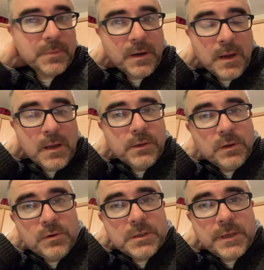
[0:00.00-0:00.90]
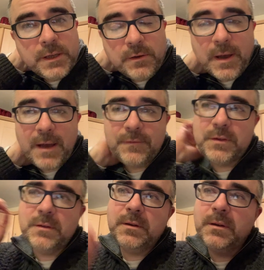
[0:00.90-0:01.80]
But usually you have
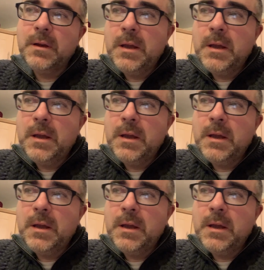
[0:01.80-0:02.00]
to,